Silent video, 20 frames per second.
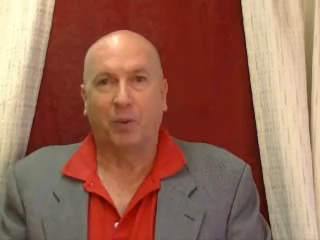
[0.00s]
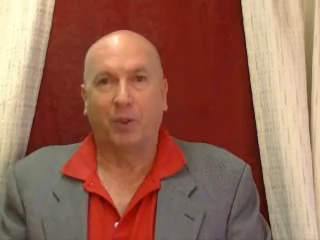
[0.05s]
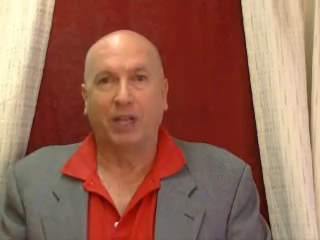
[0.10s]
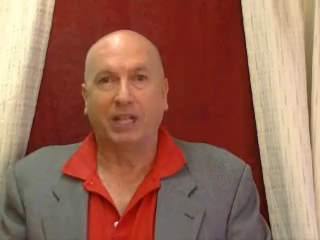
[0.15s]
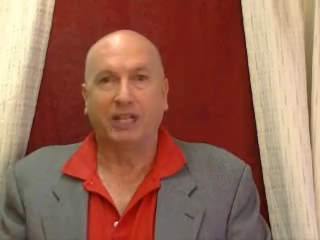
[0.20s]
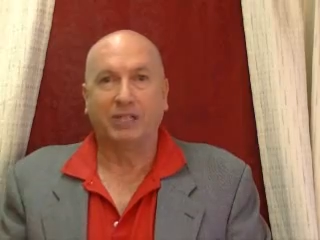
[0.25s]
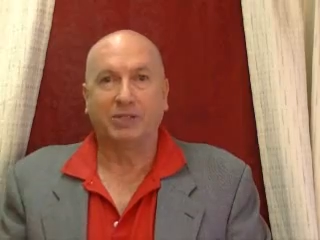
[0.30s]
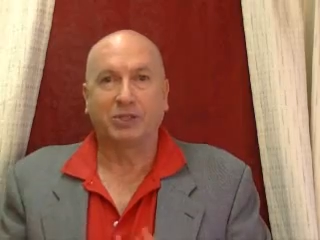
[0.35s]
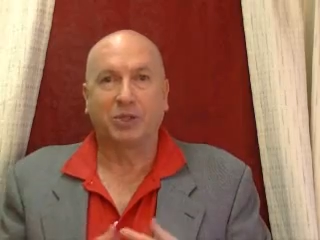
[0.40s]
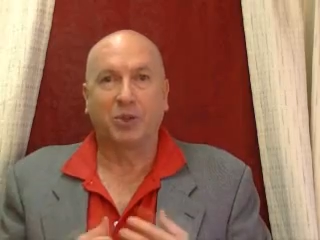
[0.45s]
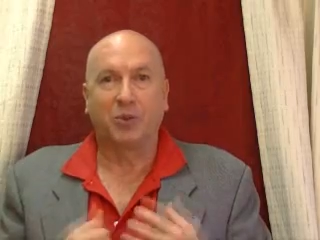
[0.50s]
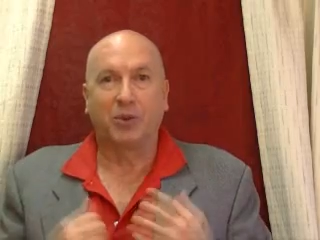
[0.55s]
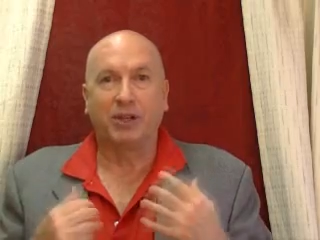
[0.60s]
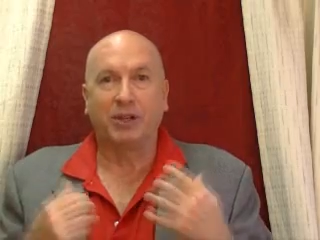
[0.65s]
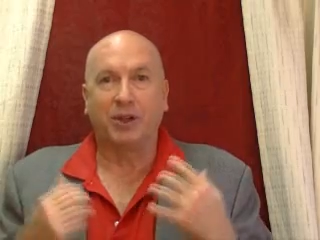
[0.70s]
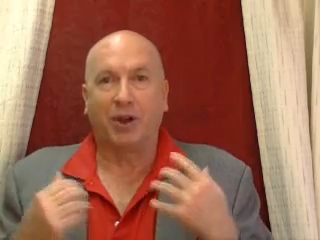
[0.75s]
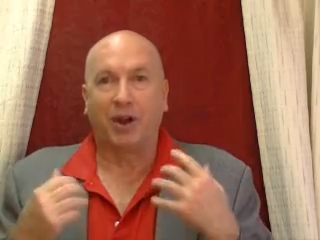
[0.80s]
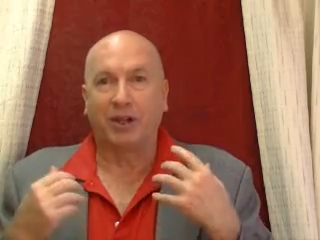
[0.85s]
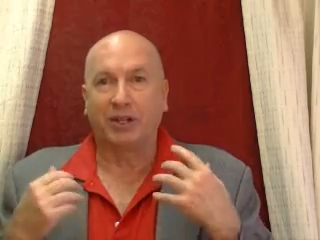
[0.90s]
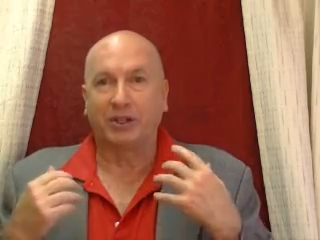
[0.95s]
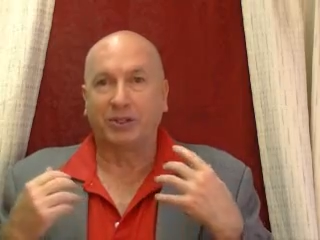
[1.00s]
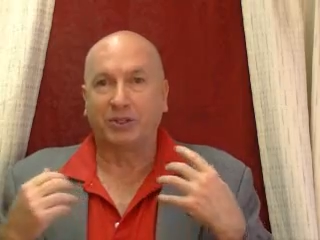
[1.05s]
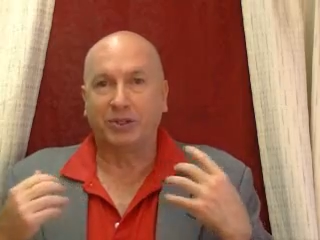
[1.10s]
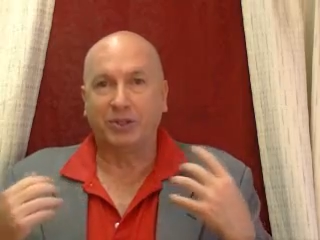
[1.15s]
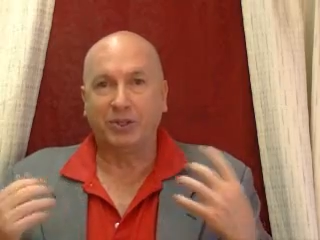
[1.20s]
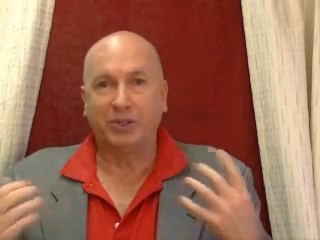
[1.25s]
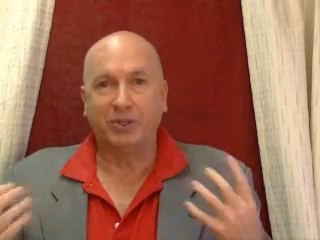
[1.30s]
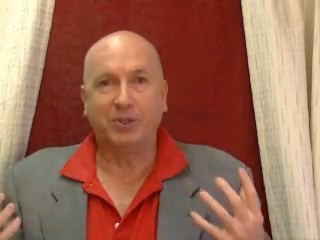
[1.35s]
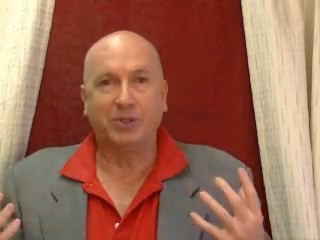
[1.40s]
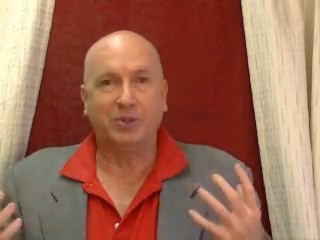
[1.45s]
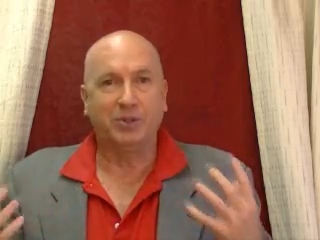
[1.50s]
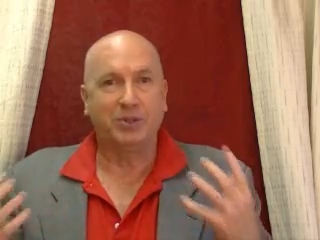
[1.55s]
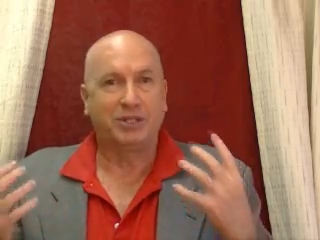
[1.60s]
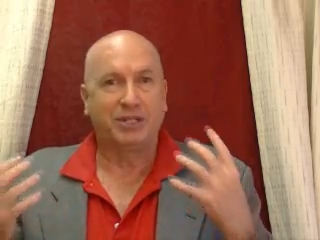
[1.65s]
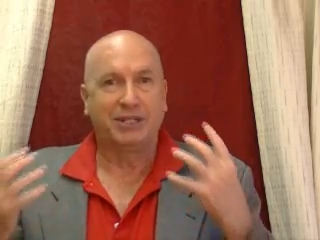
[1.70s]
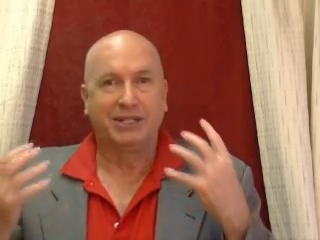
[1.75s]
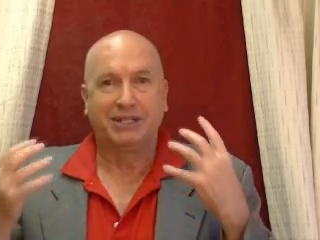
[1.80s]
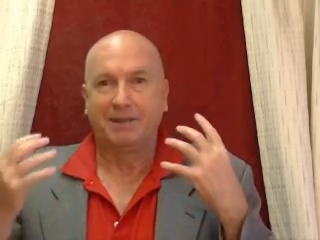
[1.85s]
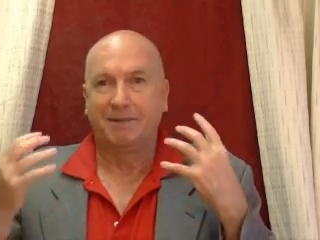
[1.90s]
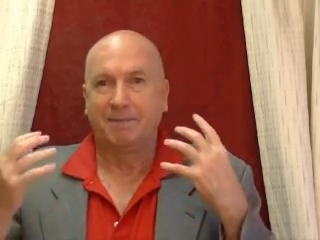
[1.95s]
is going on a
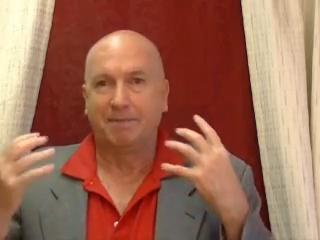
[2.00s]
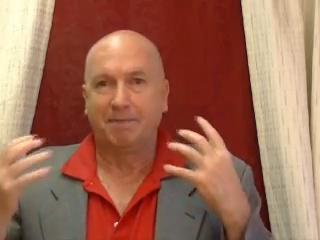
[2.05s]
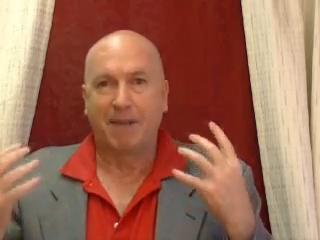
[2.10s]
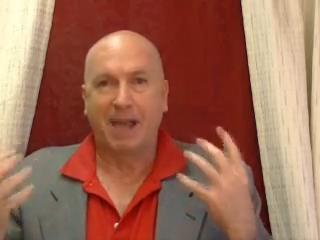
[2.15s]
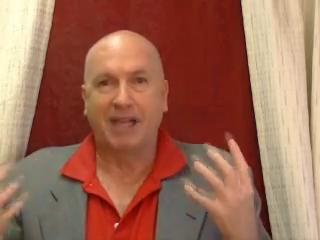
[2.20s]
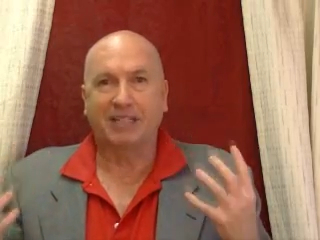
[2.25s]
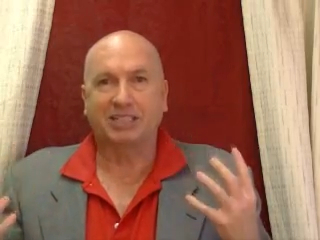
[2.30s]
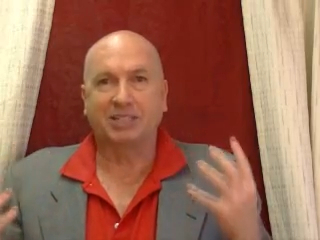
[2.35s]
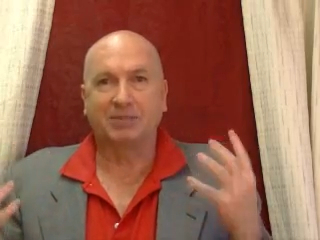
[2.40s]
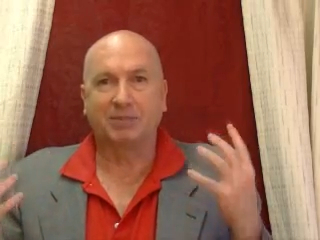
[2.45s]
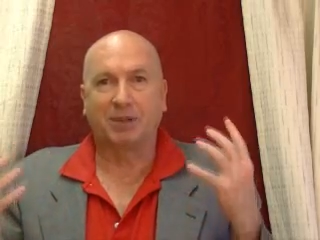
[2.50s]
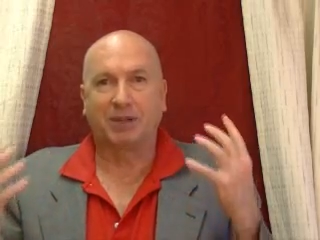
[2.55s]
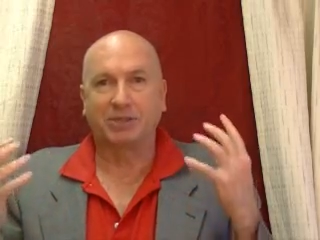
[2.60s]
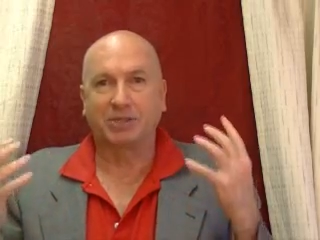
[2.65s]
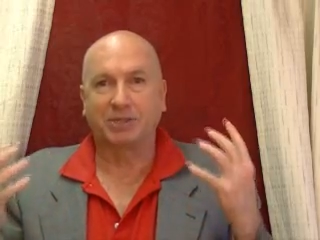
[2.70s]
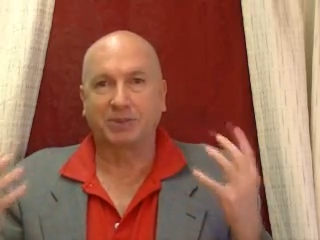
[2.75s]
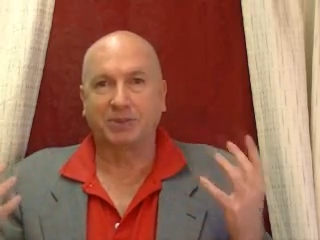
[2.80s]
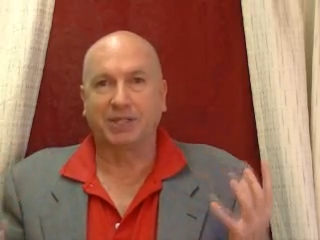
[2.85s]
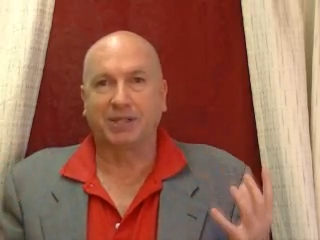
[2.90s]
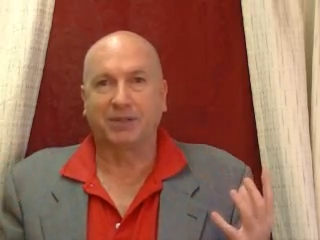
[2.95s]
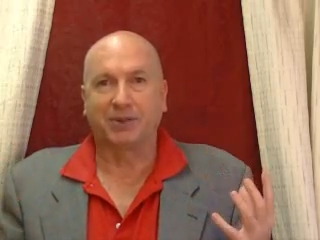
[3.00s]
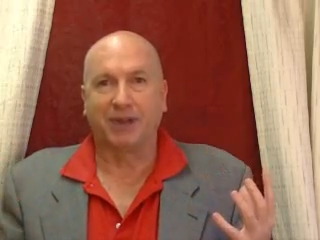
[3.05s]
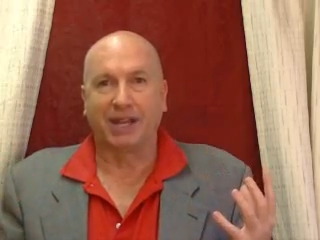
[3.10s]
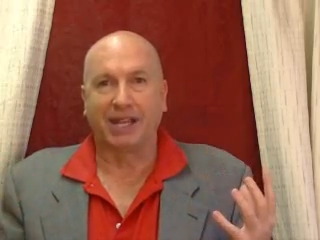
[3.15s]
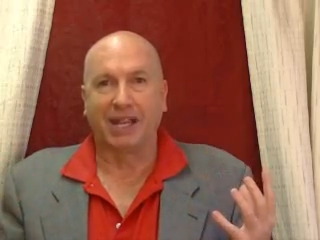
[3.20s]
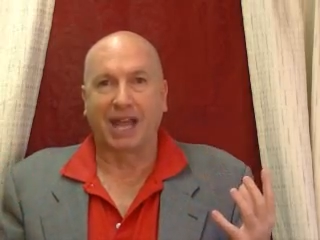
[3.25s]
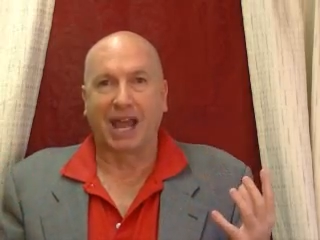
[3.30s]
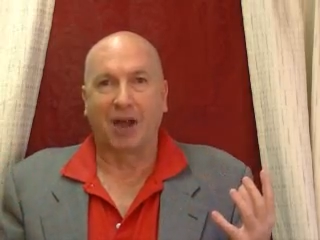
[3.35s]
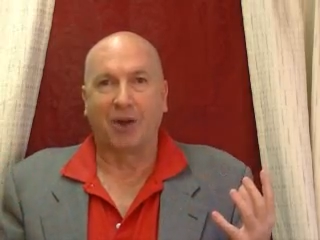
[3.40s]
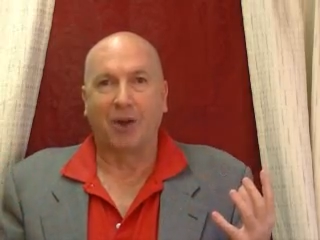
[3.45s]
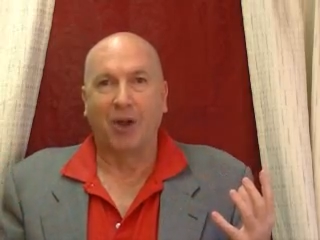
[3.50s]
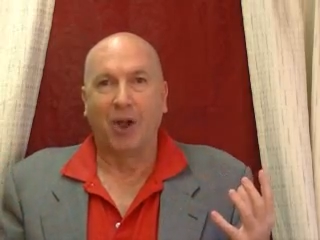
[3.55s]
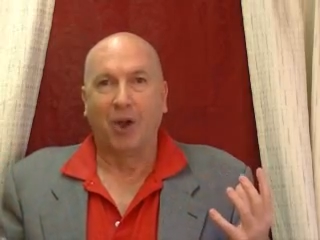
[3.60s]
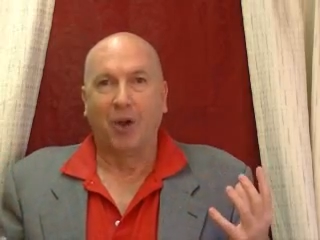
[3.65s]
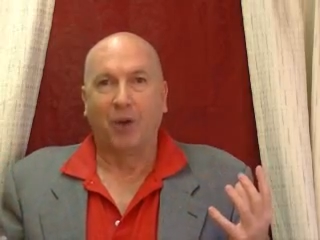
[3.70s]
huge basketball streak right now